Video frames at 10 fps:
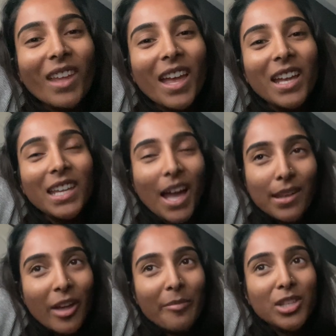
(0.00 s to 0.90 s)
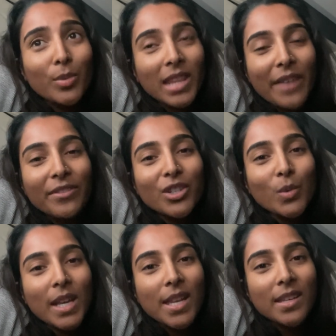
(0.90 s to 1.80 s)
yes, I've been doing that for 2
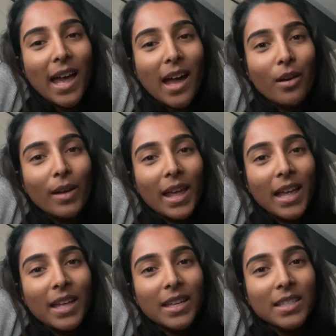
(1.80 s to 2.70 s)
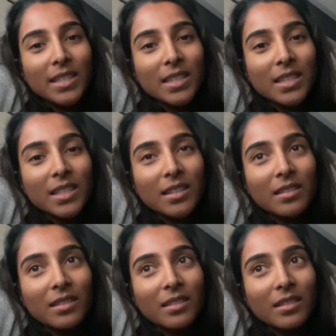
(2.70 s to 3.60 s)
weeks now, and
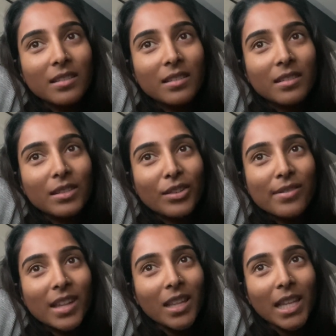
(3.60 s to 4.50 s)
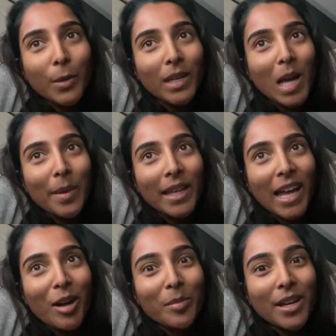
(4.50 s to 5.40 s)
there's like liquid coming
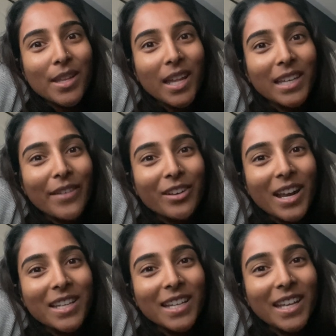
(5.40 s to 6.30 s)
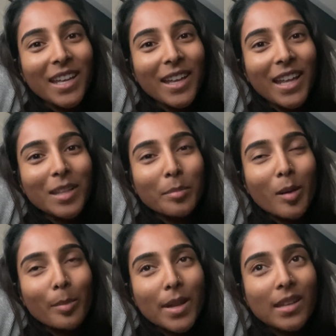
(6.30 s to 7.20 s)
out, but it's like never ending and the
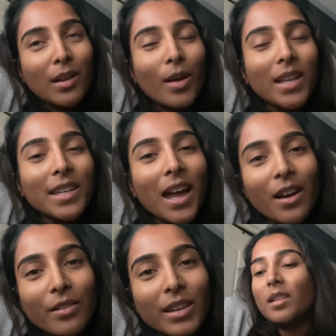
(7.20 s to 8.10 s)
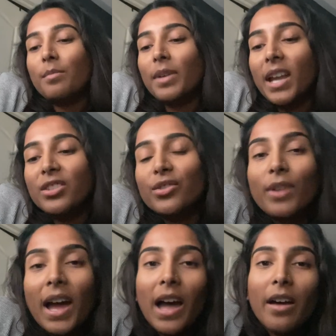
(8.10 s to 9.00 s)
bump isn't going down. But I do
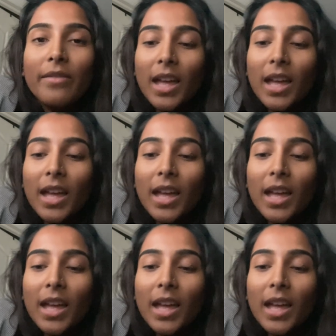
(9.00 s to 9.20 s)
have